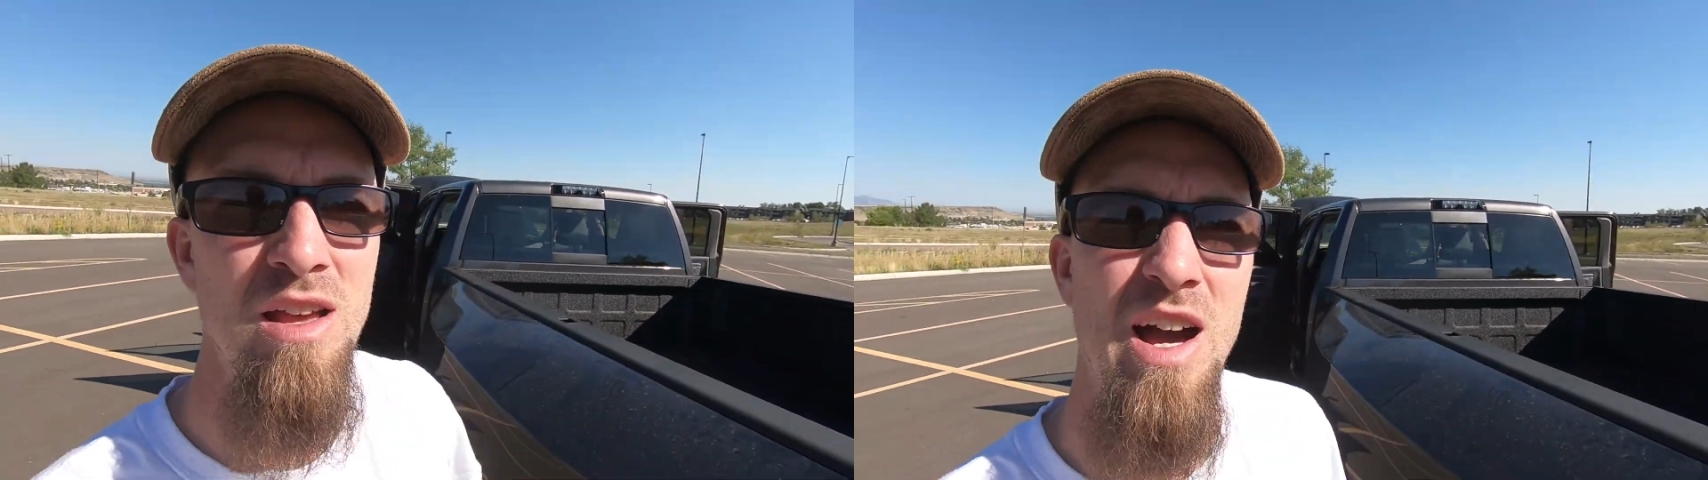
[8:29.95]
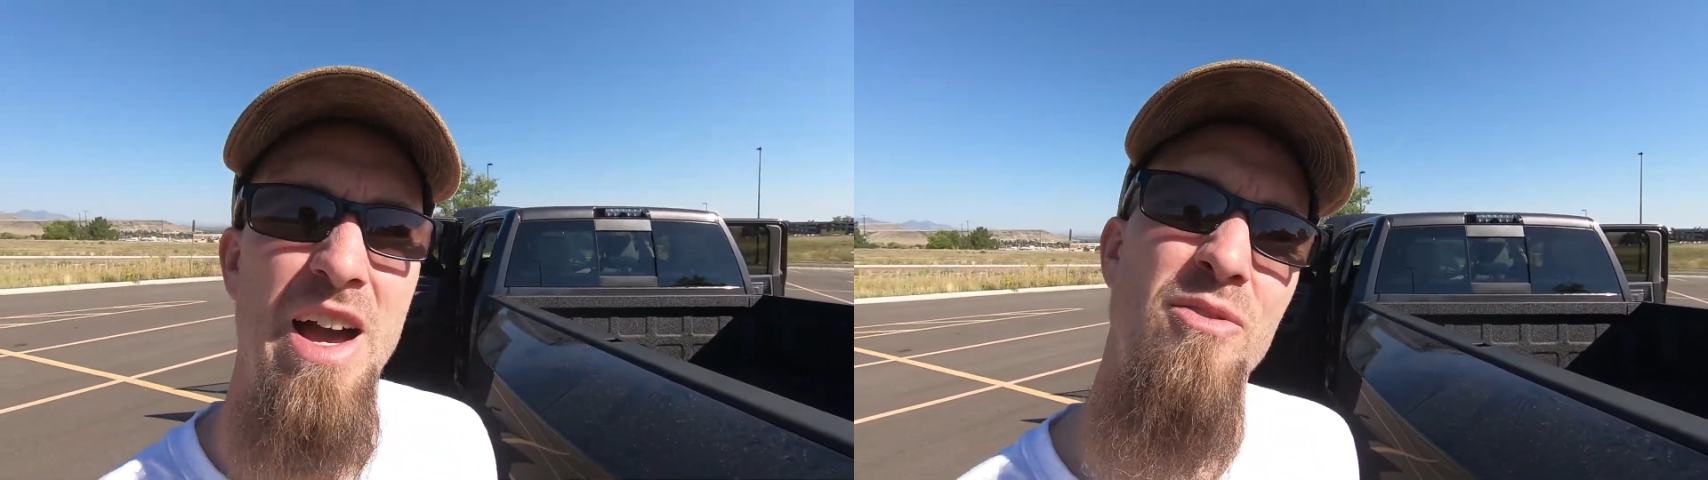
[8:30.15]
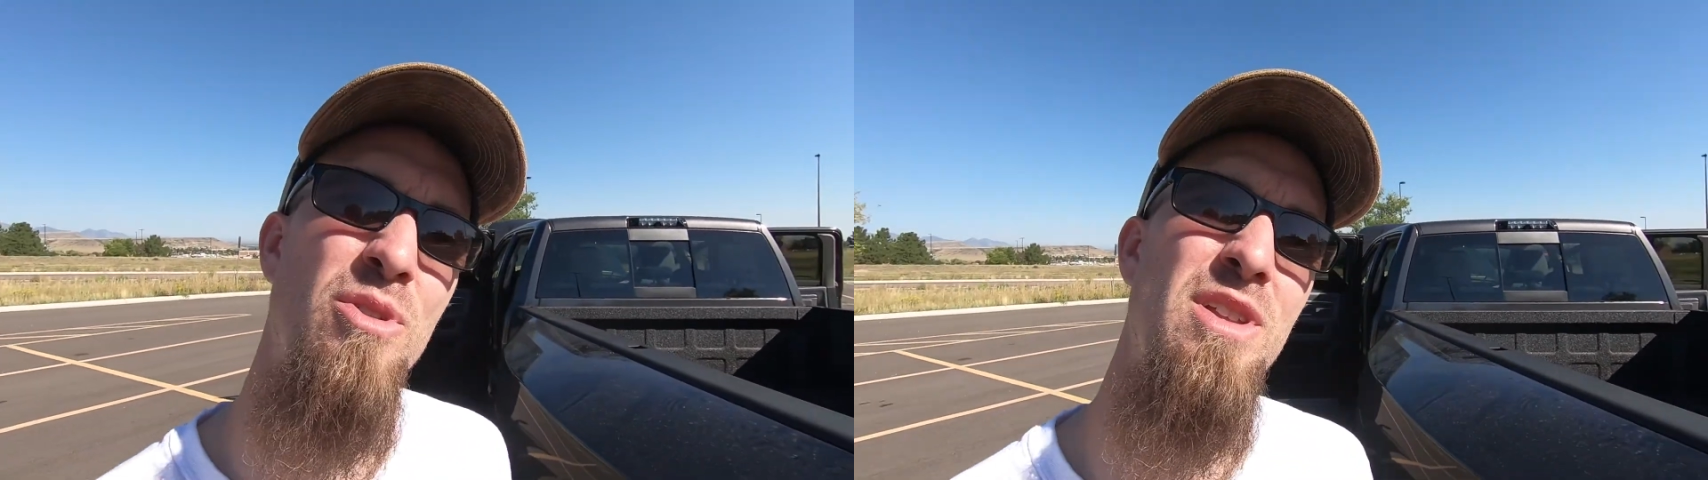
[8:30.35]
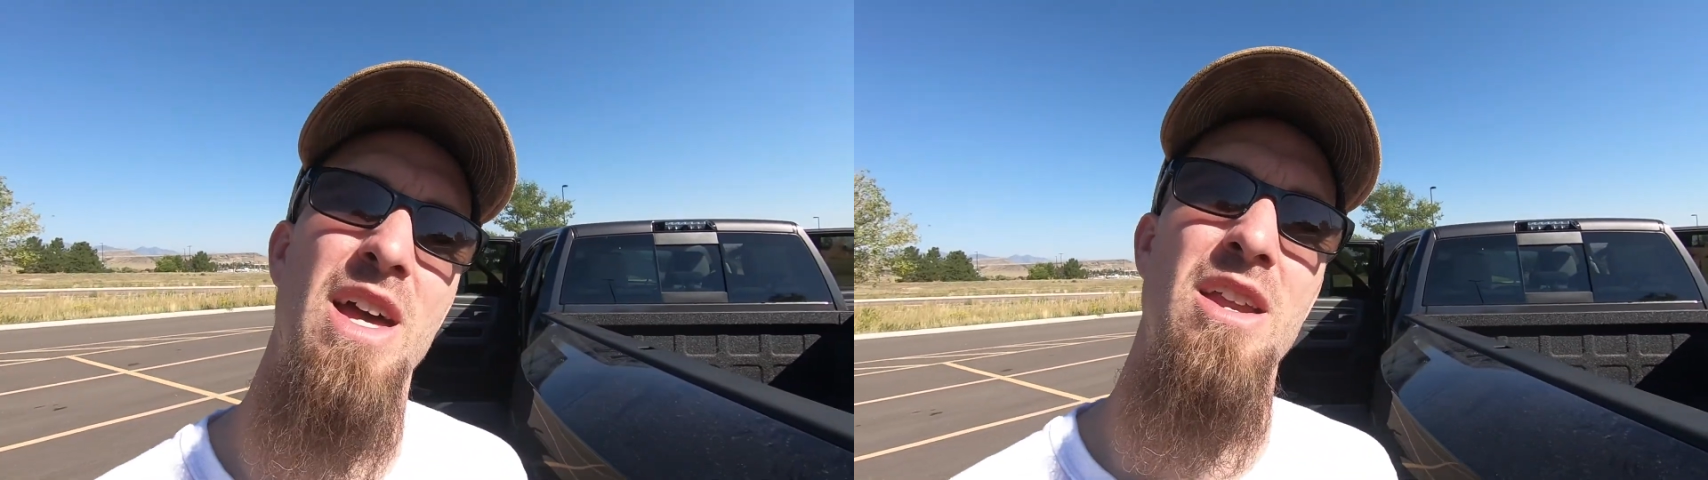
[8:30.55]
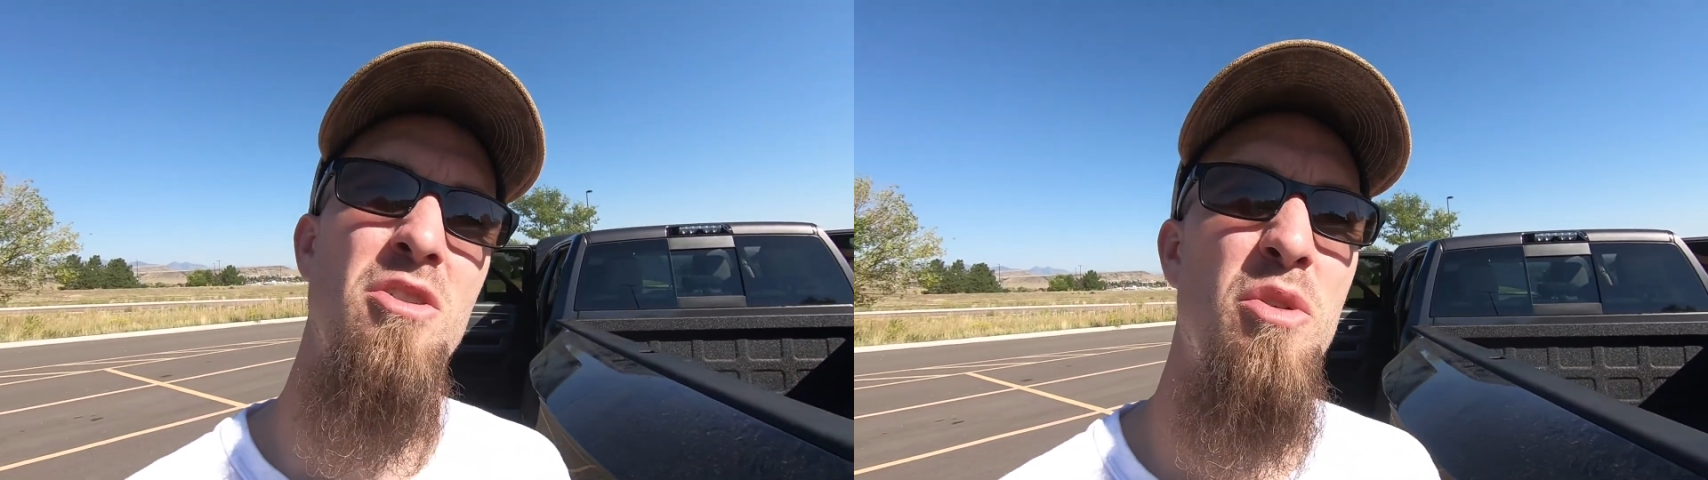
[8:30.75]
I've ordered
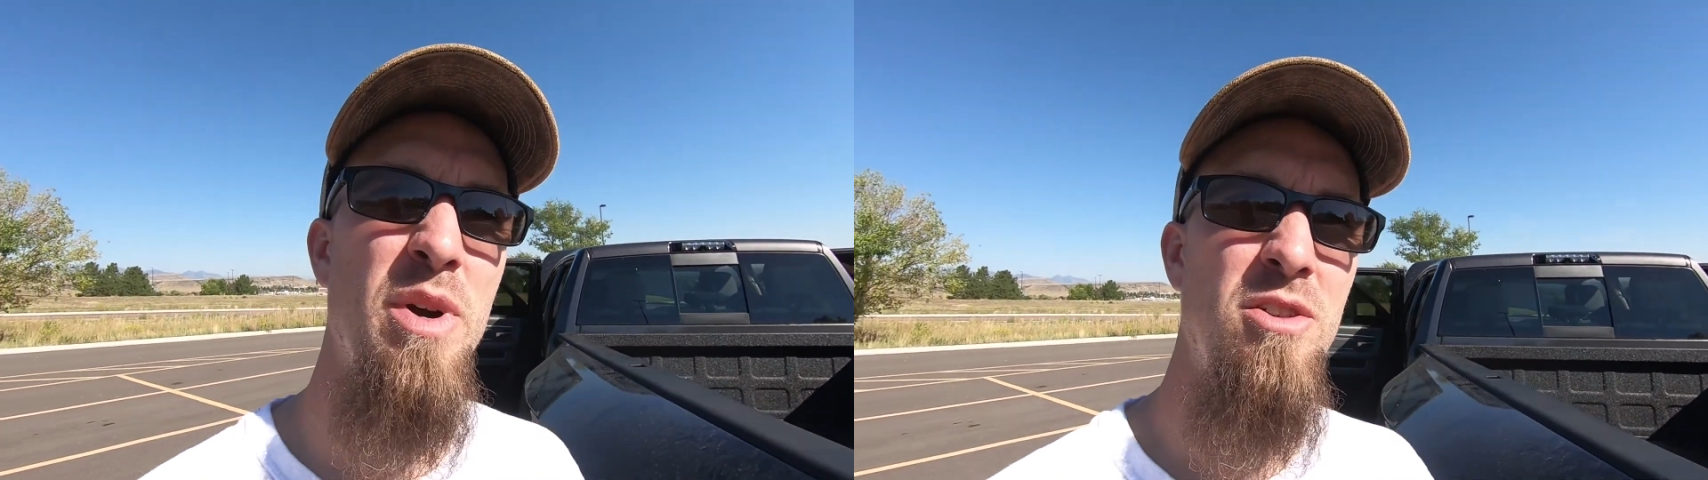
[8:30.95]
that in all my